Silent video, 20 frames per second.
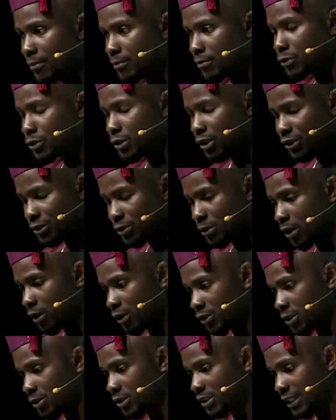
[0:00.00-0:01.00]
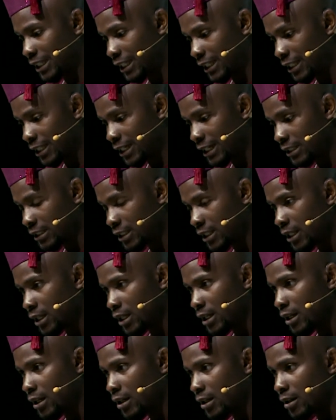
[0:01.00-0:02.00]
Just to also say that
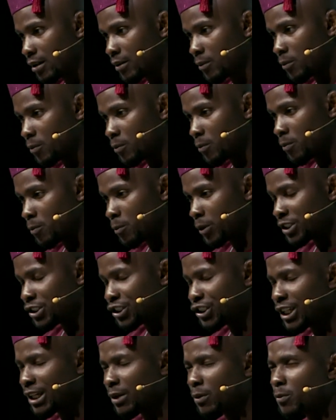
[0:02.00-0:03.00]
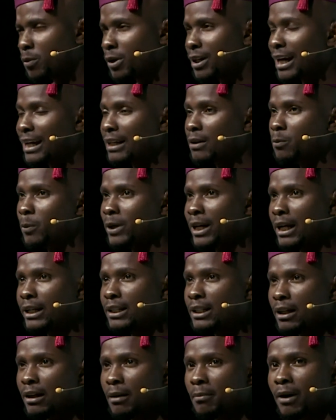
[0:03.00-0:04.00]
when I
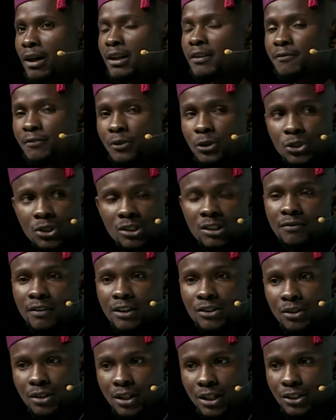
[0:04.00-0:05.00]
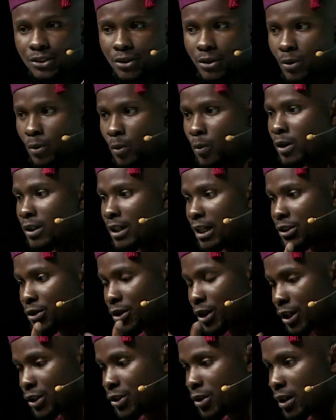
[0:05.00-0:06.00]
think about the futures of education or what
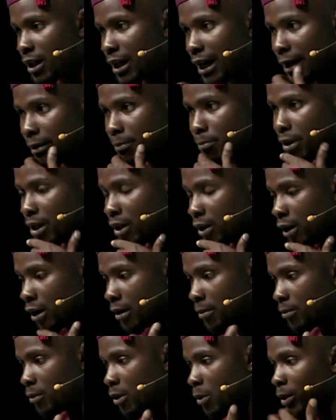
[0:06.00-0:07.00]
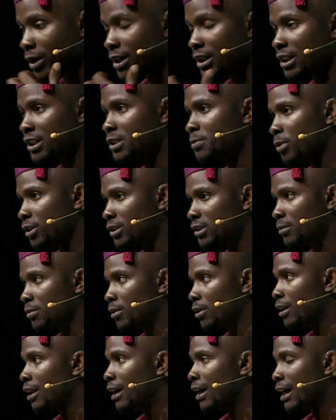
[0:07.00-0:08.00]
education can become or what it is
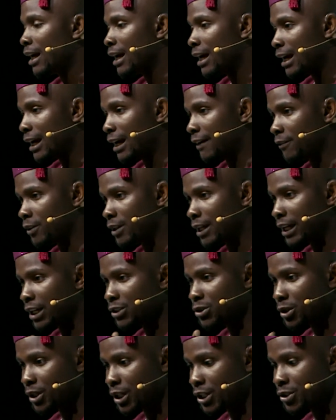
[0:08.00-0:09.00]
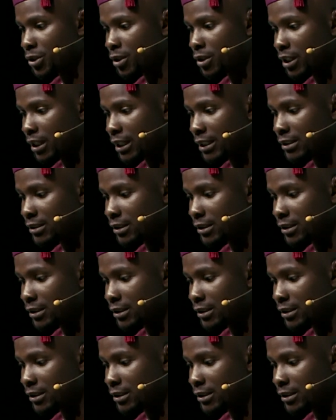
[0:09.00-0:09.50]
possible, I feel like education is